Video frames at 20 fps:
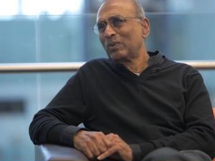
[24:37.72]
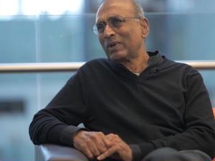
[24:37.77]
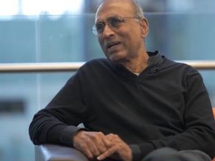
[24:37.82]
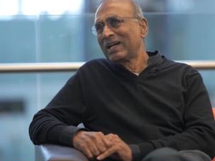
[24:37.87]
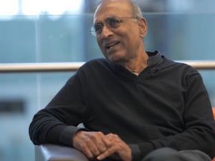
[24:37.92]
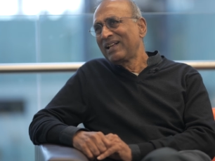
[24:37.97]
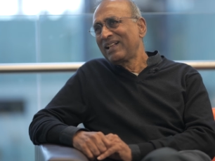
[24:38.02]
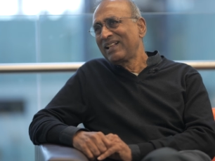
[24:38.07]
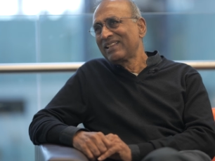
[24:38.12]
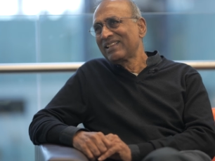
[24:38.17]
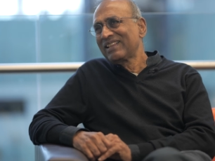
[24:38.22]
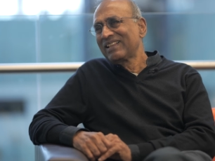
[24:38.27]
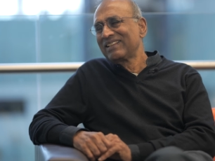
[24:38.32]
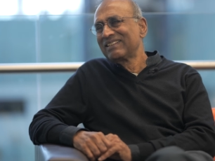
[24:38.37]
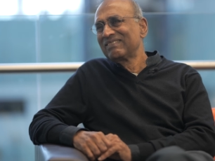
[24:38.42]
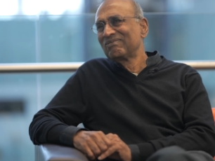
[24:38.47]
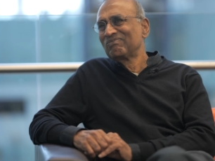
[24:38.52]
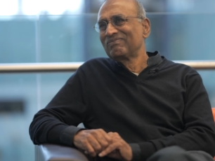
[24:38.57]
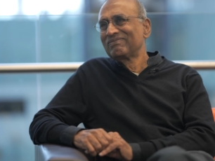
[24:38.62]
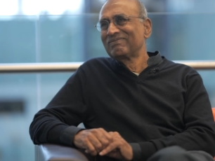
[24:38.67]
Well,
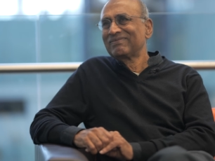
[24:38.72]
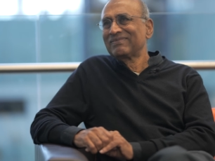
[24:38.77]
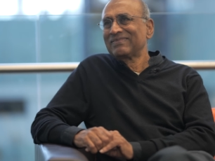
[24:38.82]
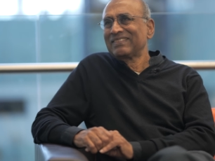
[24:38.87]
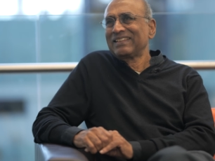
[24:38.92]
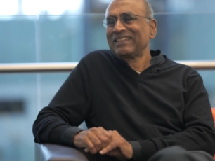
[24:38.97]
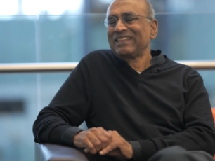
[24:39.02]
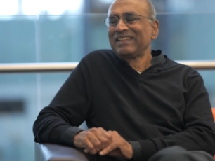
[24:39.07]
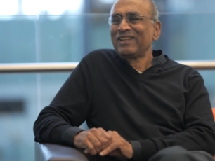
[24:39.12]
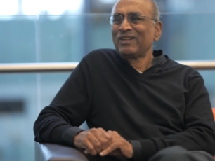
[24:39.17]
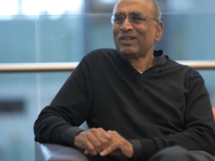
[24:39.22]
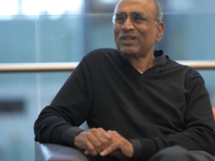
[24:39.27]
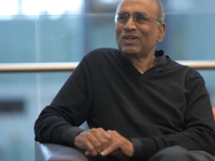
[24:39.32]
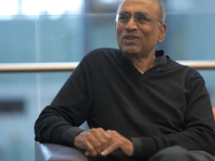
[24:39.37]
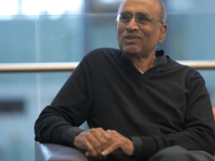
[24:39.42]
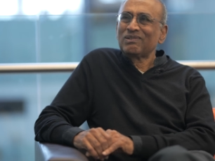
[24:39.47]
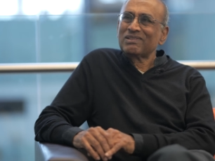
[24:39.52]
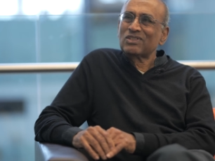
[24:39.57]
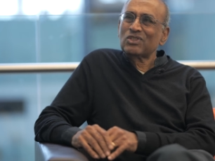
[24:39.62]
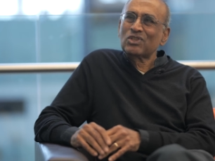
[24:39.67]
you
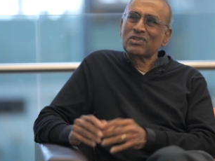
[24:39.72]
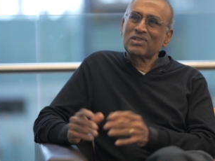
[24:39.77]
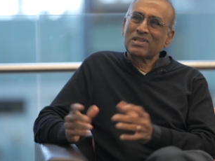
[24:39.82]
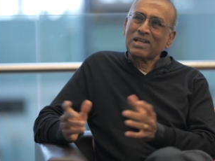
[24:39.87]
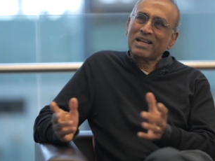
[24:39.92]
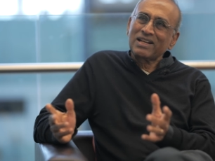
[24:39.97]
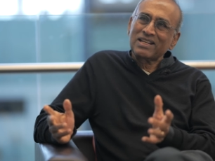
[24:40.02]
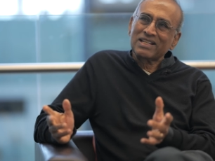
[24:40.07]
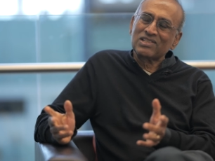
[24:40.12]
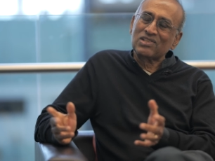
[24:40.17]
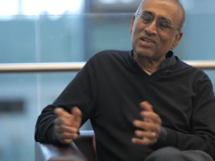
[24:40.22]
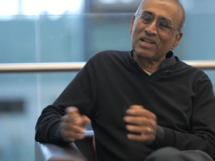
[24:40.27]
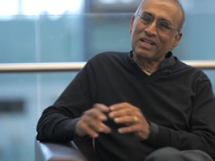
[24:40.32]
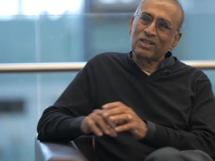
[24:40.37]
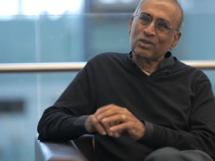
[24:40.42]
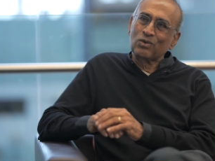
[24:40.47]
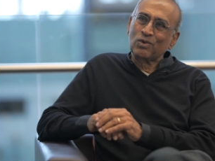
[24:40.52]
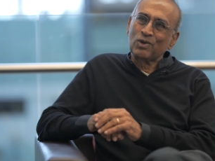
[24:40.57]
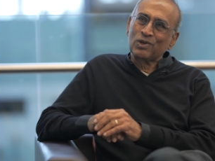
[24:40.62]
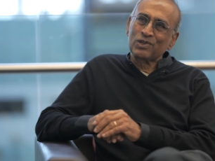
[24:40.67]
know, societies
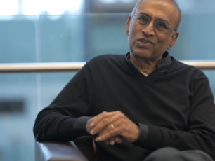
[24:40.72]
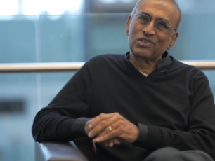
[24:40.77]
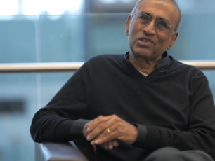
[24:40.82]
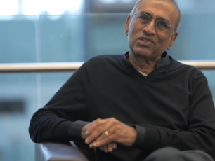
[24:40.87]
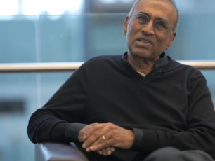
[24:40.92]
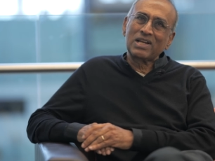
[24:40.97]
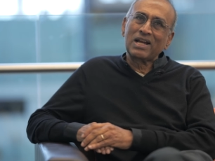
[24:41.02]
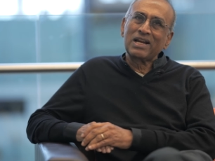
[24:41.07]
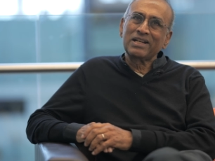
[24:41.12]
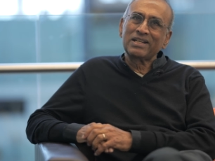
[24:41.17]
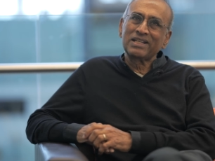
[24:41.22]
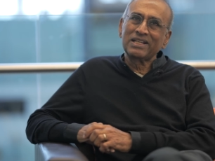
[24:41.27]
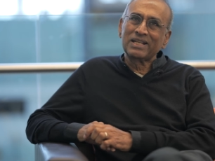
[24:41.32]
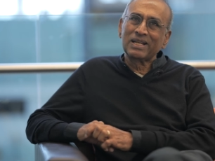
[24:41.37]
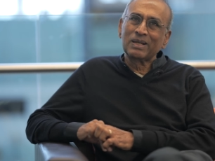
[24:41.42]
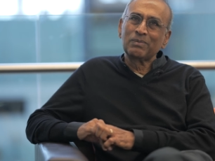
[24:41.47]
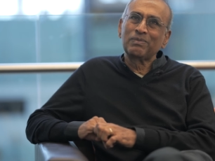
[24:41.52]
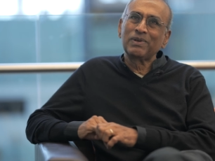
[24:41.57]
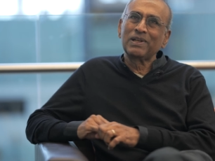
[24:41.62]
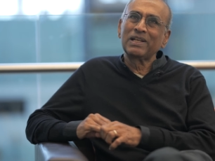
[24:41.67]
like the Royal Society
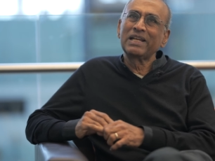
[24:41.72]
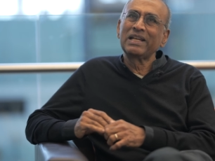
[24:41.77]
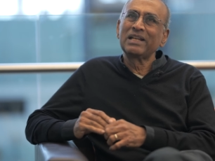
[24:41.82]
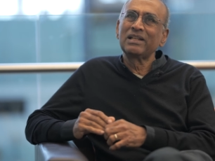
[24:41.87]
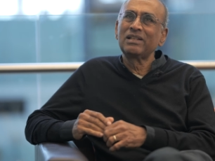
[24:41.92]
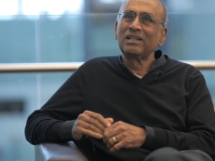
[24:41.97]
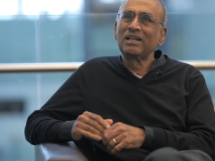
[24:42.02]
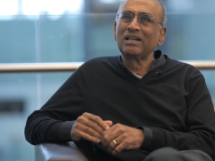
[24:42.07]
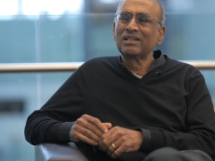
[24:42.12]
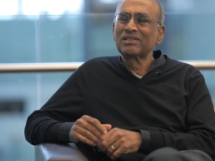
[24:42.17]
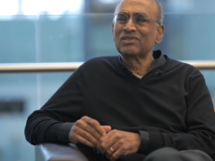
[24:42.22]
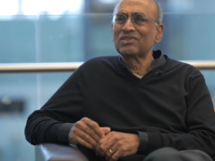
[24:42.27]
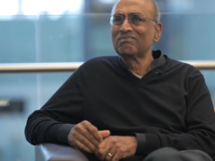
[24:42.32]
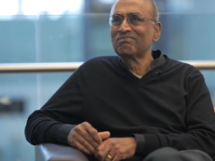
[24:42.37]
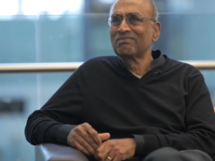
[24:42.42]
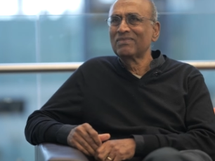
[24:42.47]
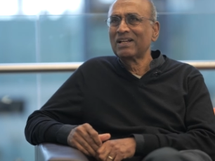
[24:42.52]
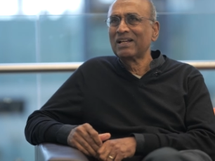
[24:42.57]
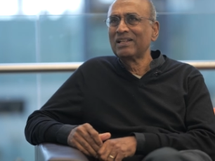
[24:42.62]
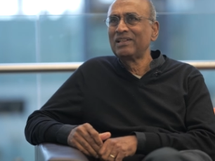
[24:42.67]
can play a, a,
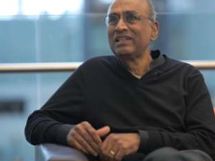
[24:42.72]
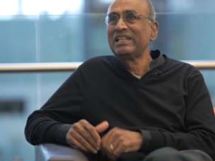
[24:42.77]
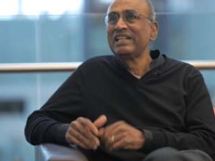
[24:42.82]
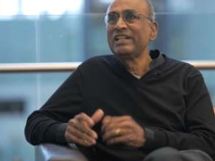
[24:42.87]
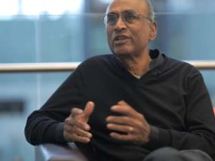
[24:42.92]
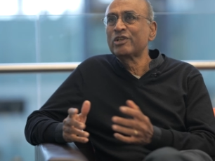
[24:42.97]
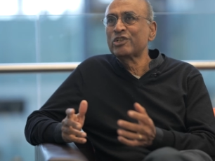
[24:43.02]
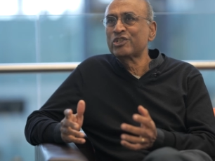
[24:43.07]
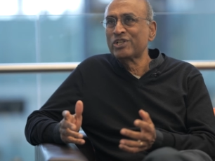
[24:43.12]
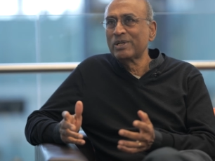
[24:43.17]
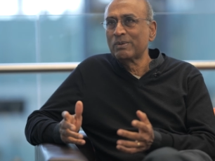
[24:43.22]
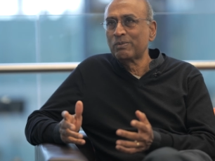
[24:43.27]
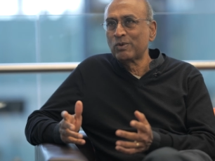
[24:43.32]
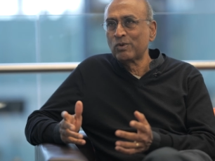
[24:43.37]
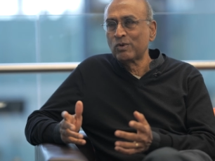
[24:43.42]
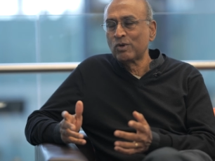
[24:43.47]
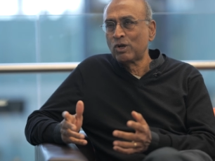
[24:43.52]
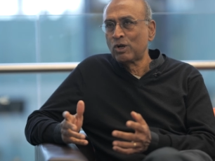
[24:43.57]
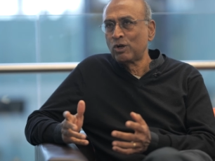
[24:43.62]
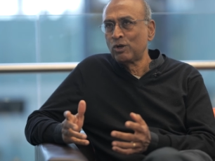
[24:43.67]
a leadership
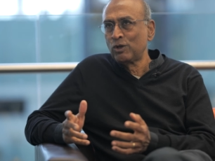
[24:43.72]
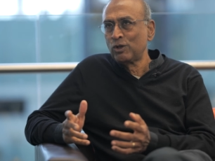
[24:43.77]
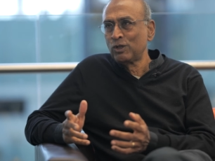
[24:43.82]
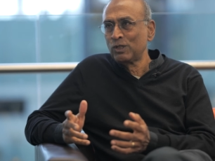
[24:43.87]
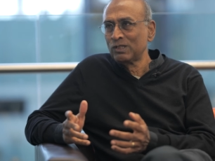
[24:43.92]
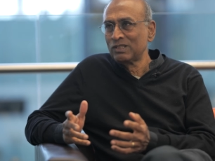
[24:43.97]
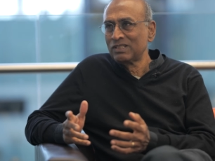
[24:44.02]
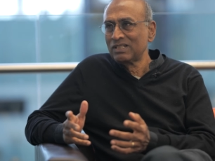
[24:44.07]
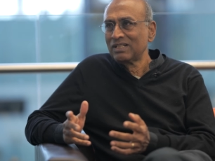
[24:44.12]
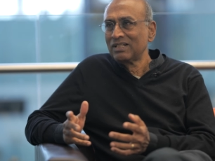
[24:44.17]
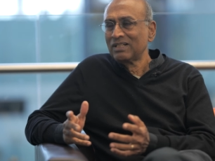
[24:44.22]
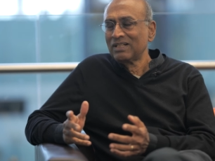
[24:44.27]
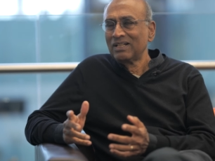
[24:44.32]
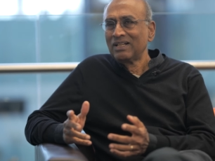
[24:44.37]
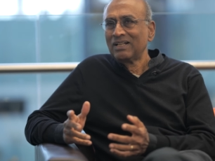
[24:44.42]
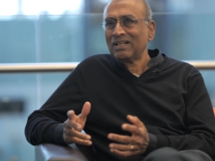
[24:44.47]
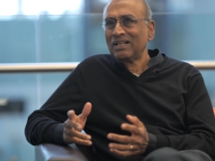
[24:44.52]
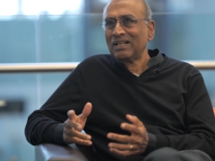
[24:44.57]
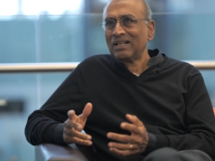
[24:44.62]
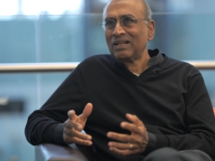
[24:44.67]
role
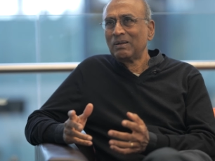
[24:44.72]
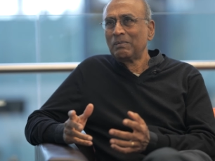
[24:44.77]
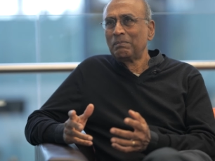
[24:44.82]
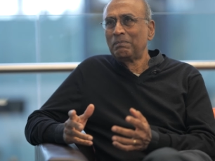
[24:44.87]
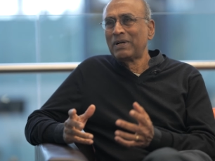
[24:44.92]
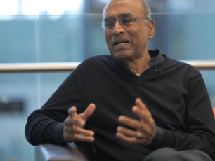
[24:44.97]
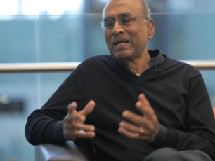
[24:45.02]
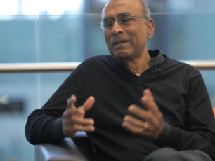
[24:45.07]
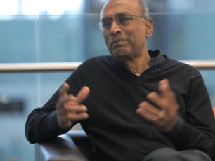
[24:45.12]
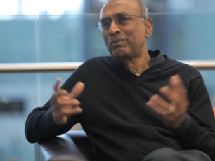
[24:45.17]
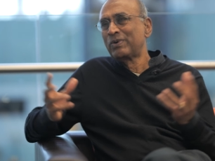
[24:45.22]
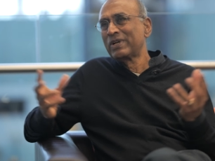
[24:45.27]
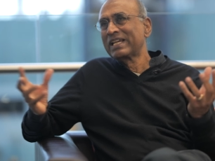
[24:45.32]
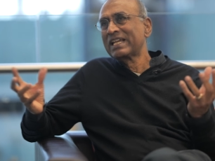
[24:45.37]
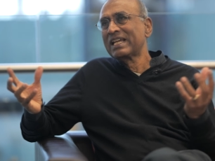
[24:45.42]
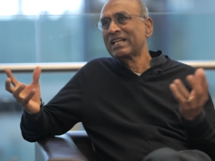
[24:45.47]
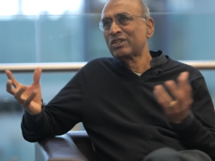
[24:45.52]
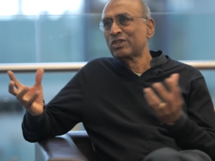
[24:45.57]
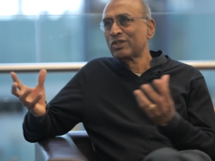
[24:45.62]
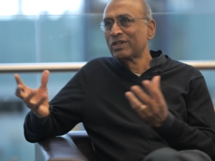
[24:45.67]
by
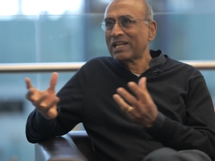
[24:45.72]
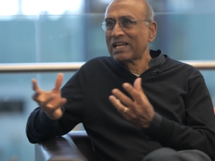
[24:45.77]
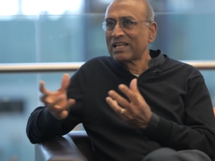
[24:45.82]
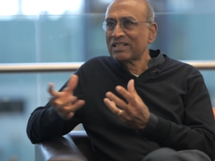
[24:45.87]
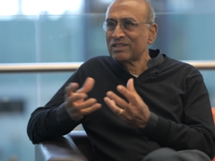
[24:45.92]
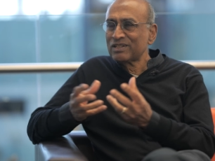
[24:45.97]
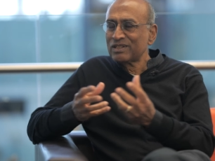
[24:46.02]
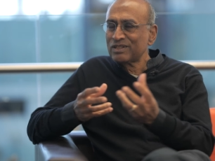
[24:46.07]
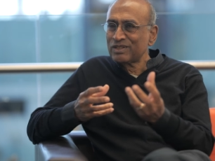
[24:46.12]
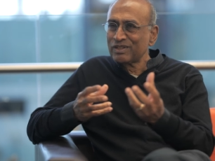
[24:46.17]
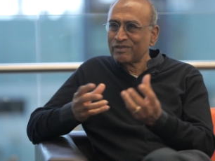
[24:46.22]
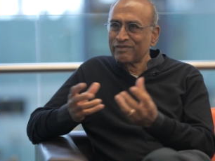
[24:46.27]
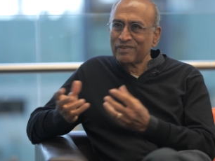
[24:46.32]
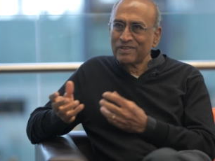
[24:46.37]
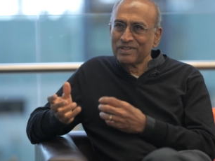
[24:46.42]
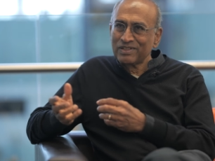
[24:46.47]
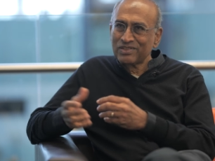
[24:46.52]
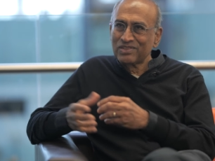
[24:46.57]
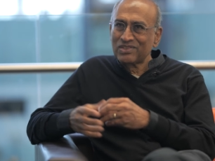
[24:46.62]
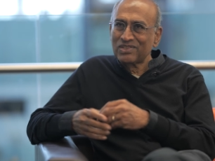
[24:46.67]
bringing together
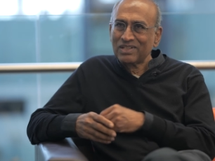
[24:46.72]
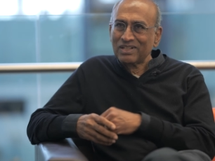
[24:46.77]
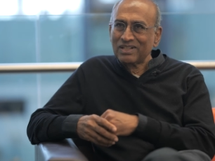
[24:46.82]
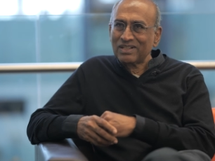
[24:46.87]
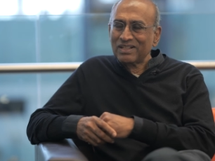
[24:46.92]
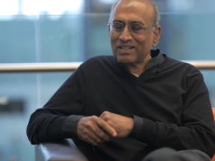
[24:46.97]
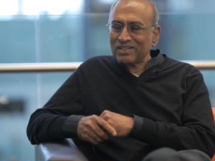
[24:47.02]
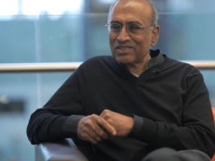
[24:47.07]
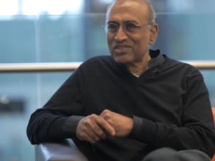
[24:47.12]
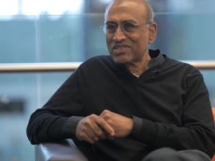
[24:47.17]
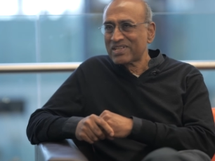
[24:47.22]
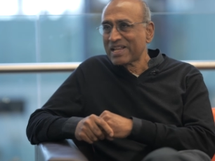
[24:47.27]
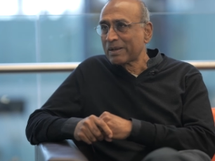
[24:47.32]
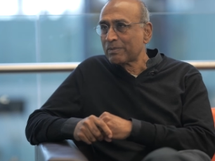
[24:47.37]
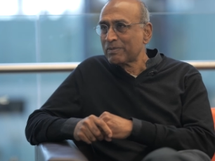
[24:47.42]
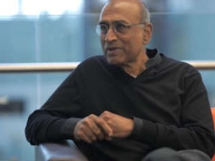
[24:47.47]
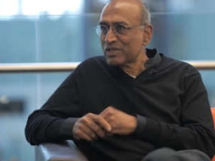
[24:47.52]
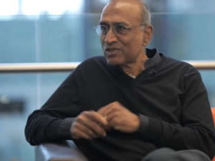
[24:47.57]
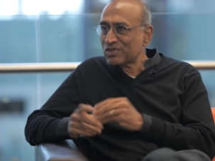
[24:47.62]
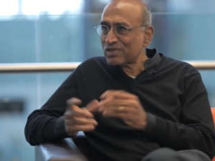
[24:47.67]
different
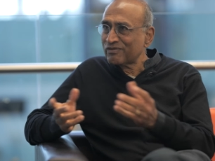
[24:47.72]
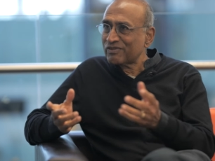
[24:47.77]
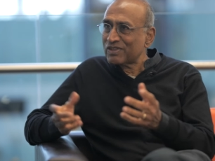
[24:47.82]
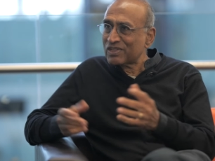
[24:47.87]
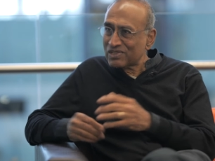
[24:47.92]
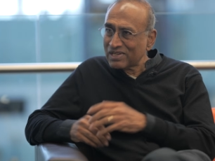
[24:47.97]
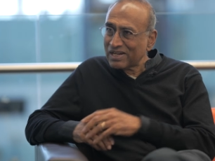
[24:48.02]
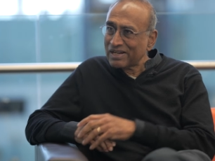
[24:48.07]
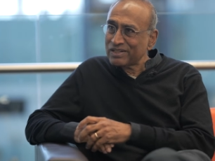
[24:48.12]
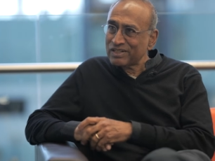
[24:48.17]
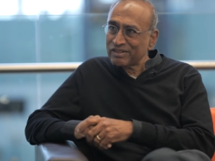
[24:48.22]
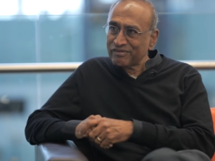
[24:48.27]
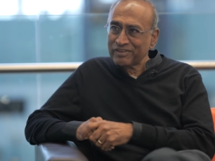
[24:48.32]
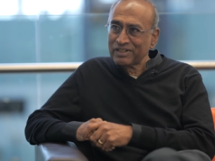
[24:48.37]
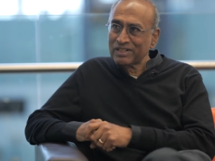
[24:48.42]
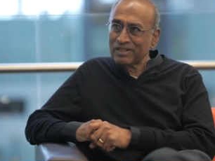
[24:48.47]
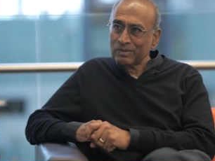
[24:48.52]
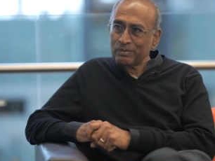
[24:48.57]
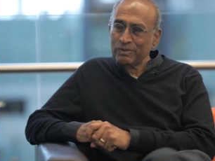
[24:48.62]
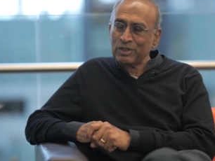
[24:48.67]
segments of the
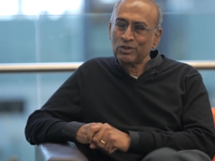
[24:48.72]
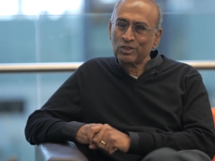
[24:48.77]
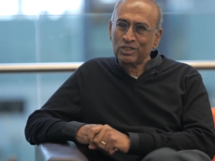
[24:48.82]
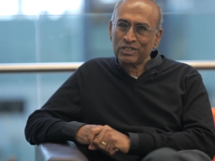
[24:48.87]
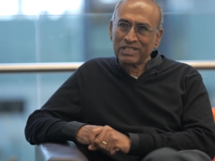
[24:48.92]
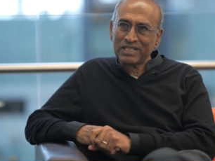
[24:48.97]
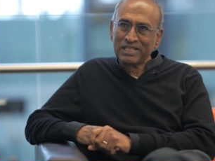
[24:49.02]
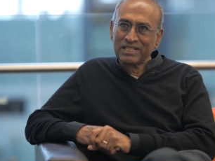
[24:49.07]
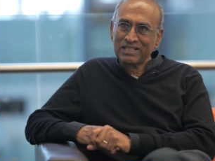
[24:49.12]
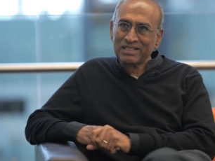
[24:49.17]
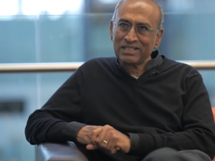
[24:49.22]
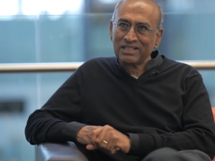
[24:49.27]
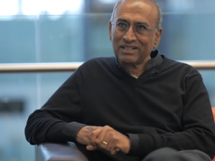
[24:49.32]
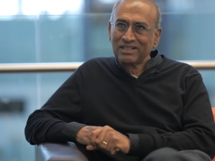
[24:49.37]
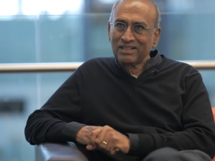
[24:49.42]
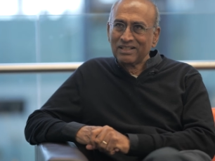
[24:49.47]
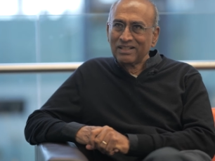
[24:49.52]
scientific community